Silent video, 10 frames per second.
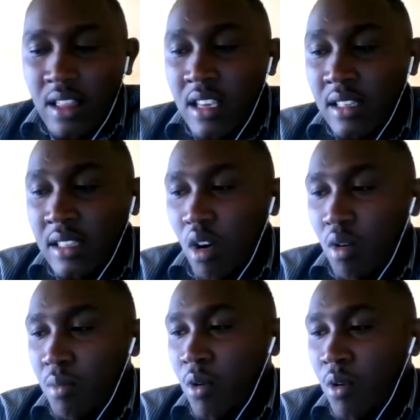these
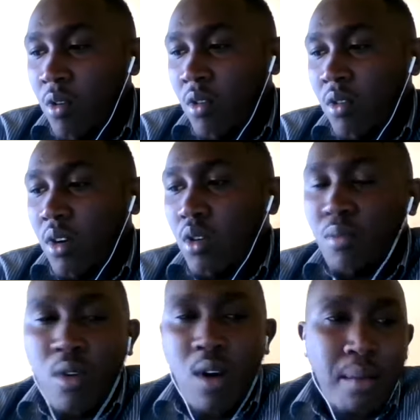Homo,
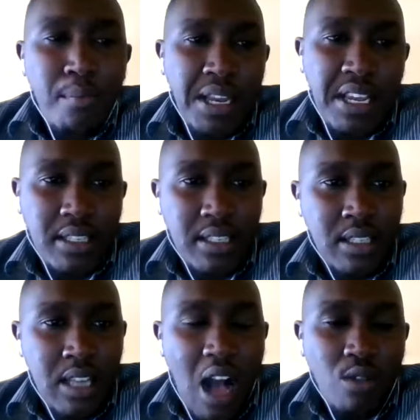Homo
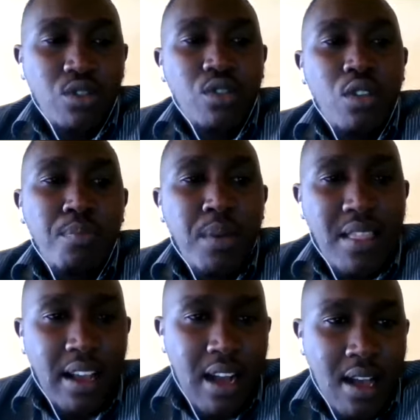habilis,
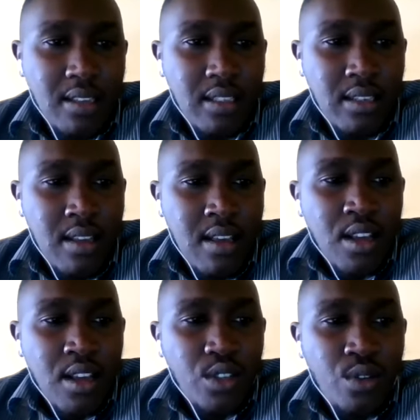Australopithecus,
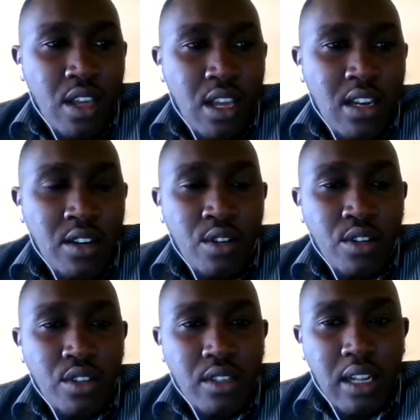so they did
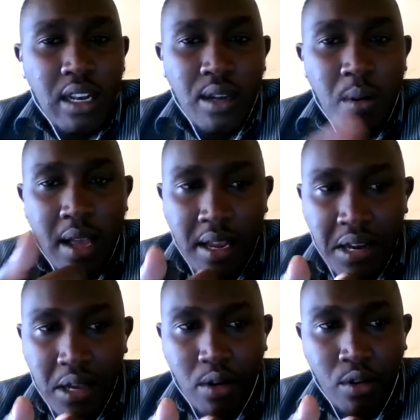not require
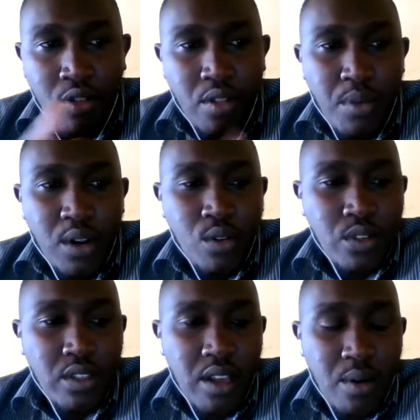any growth
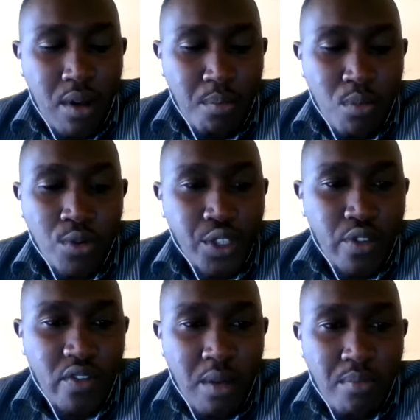because they were, most
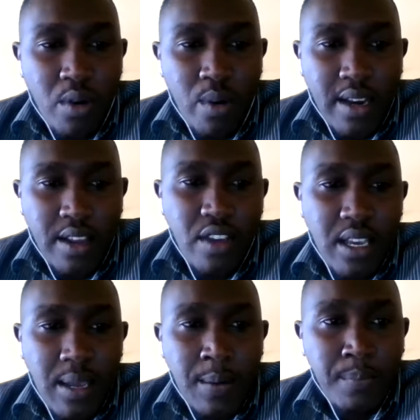of them, they were
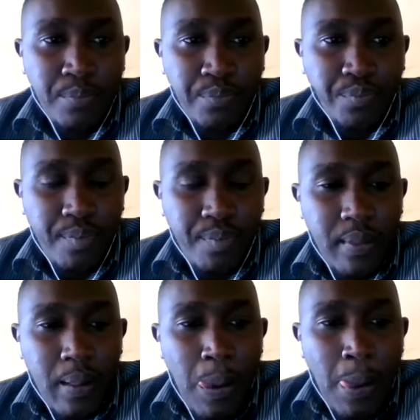living in,
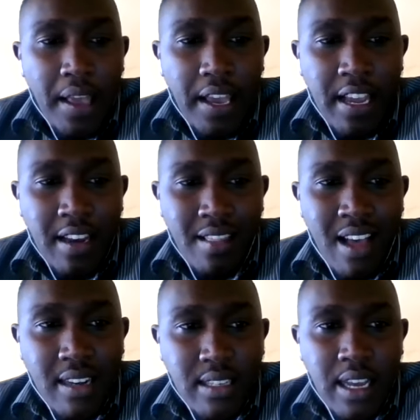in
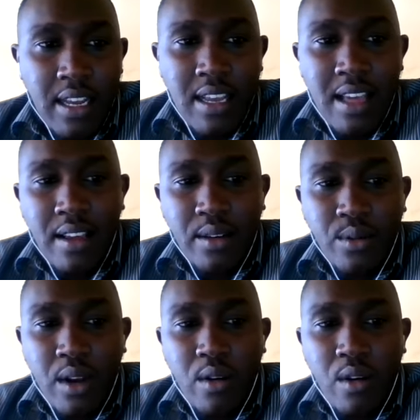that area that
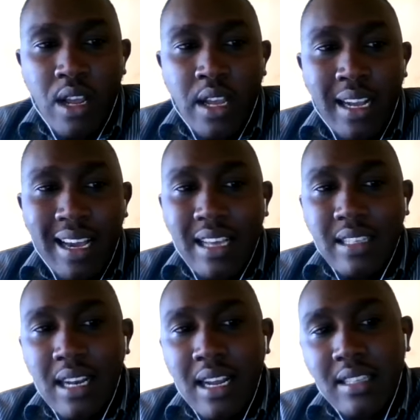we are calling
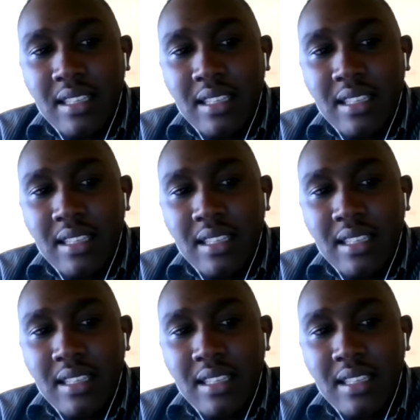grassland